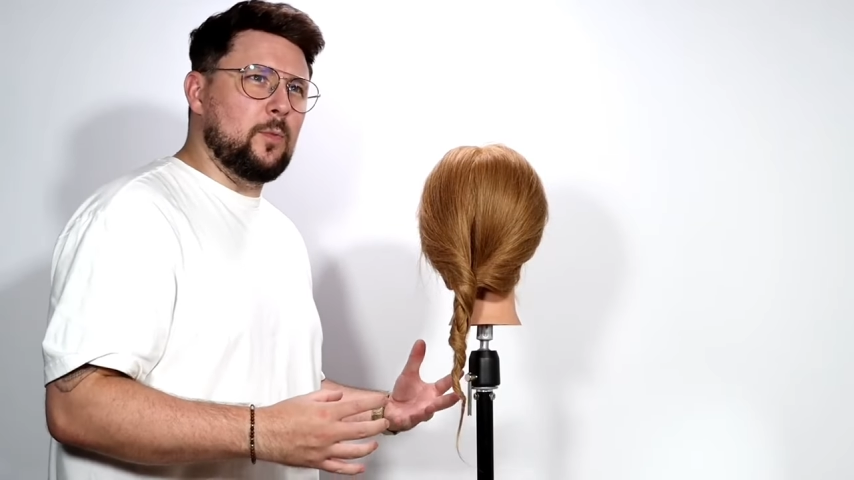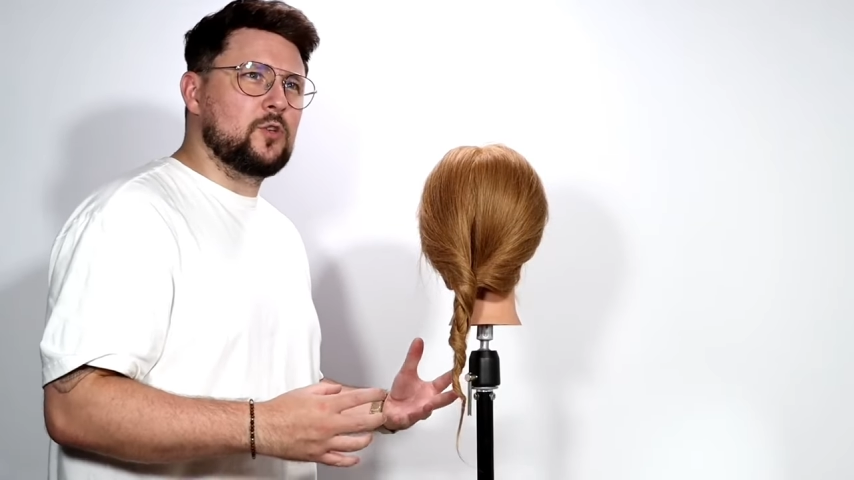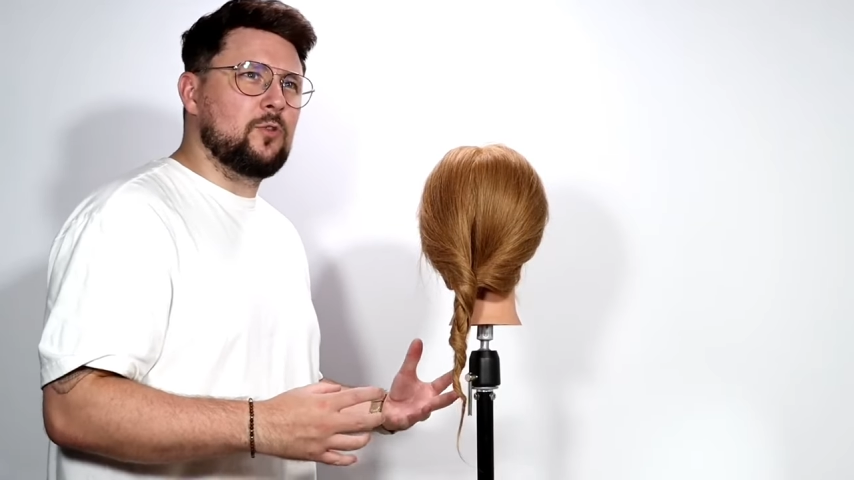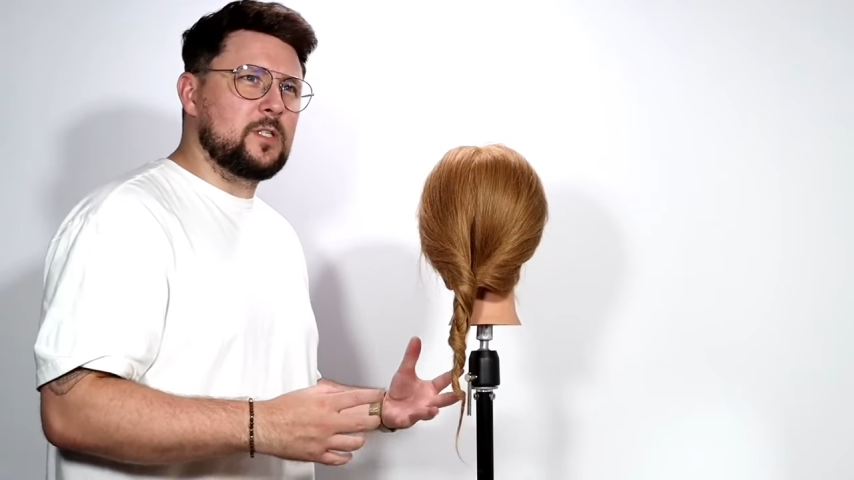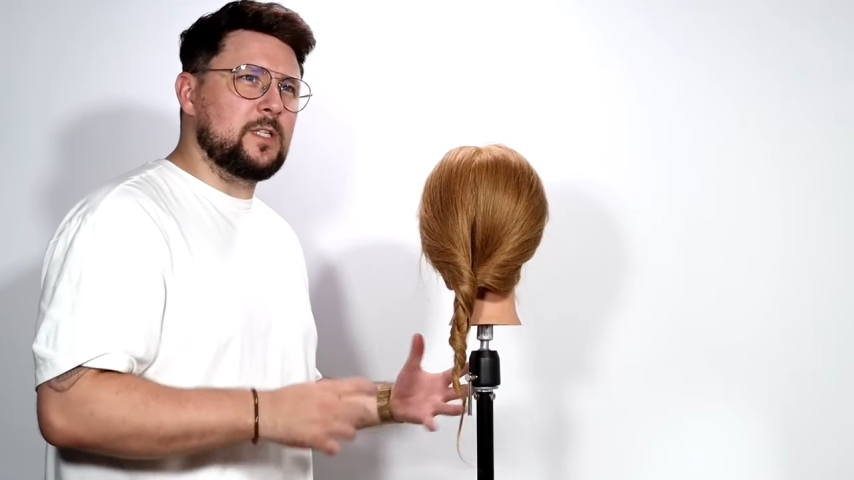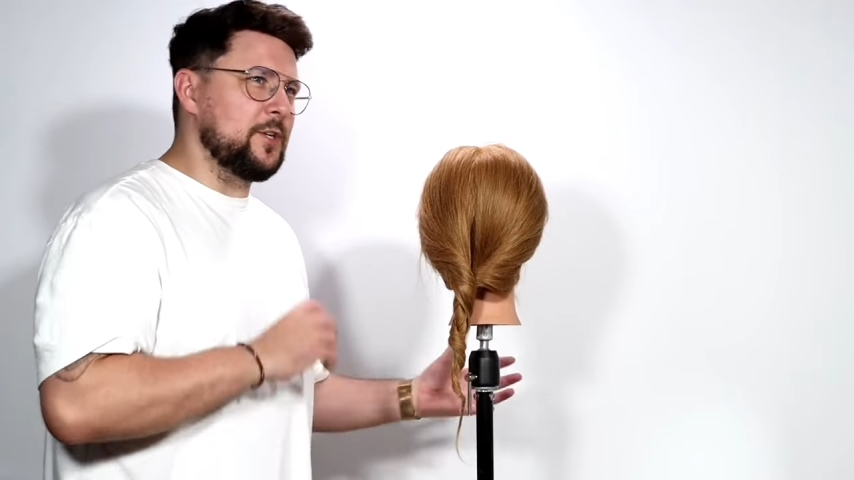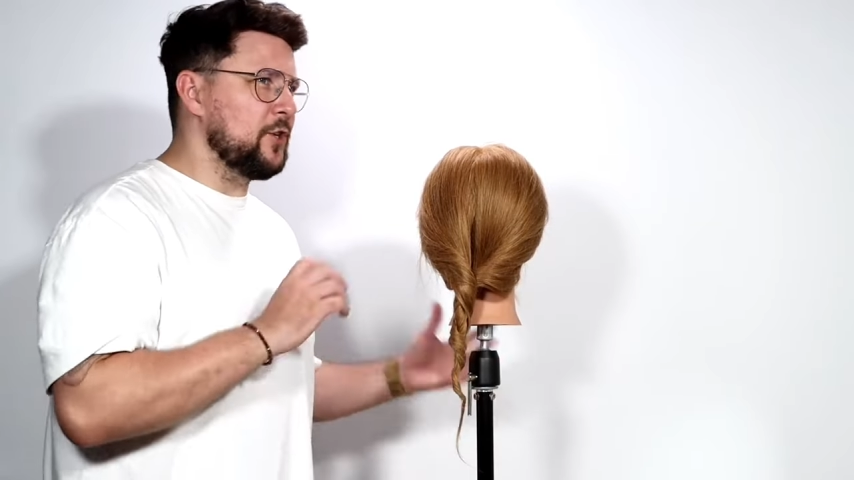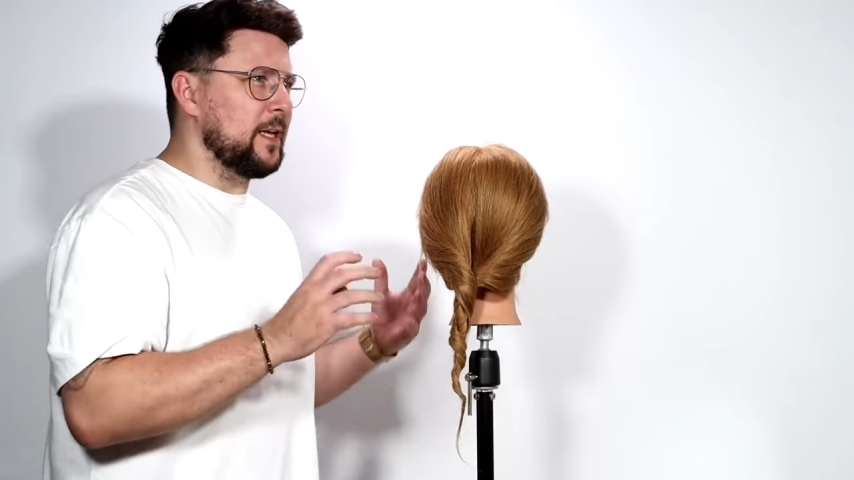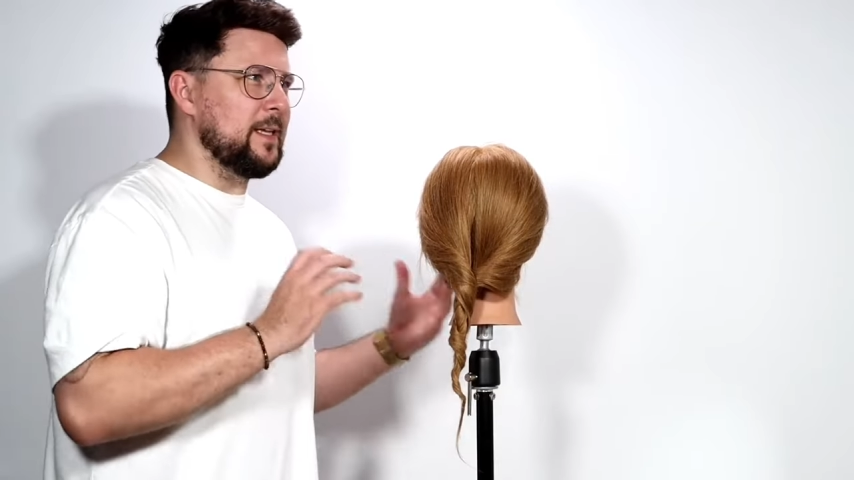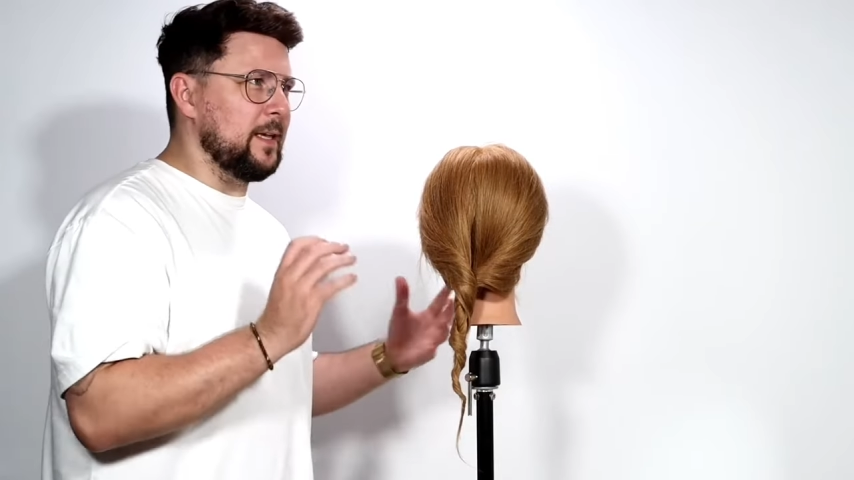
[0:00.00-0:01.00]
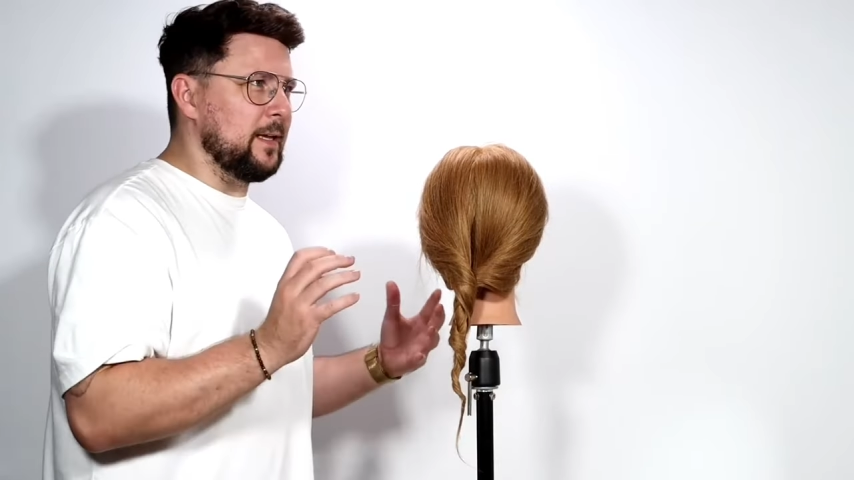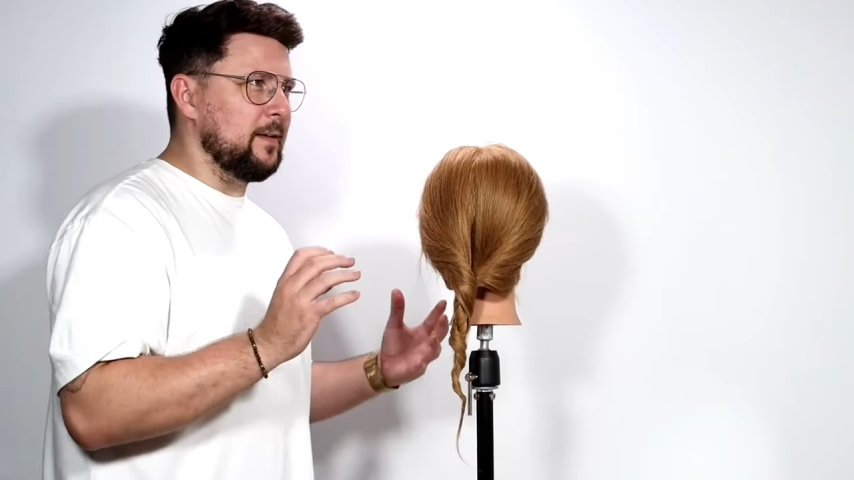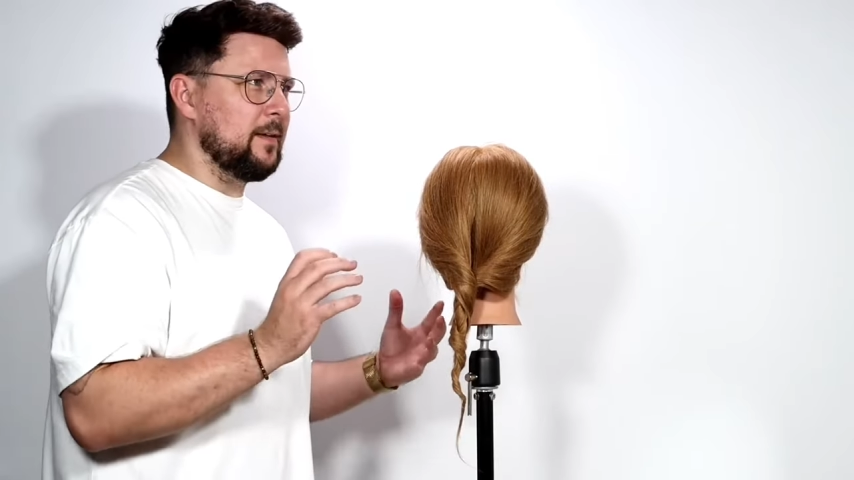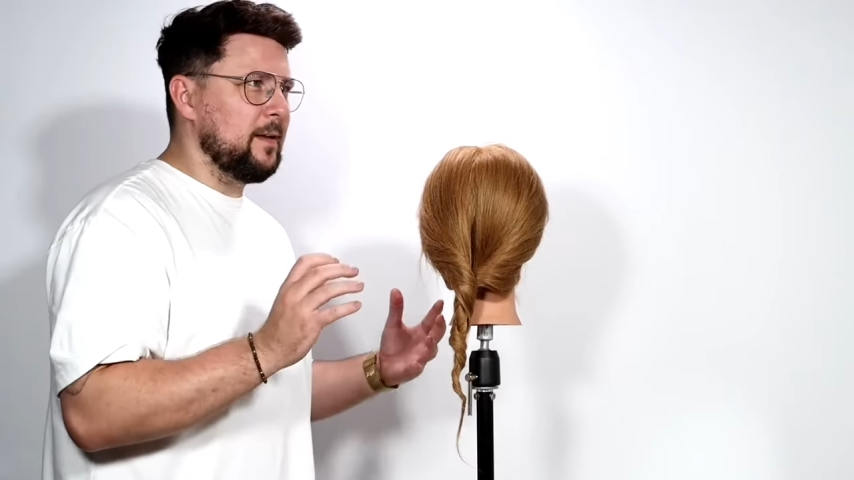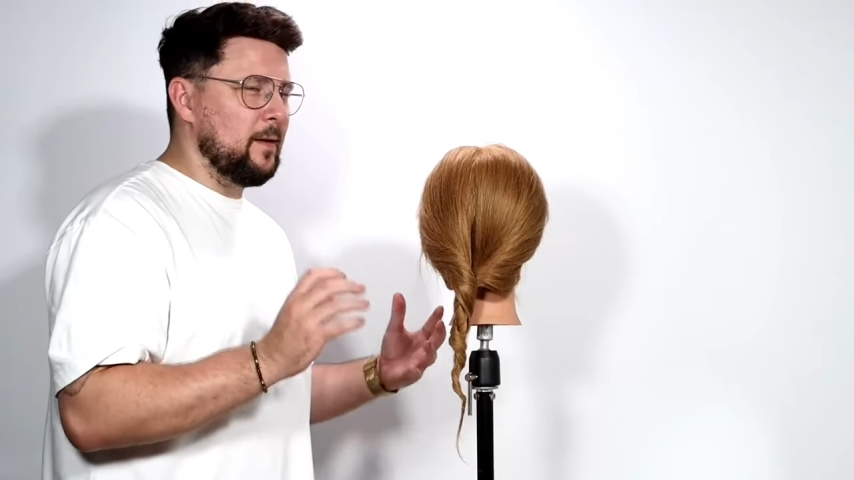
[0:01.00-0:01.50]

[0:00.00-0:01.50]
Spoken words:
do my trusty shake it.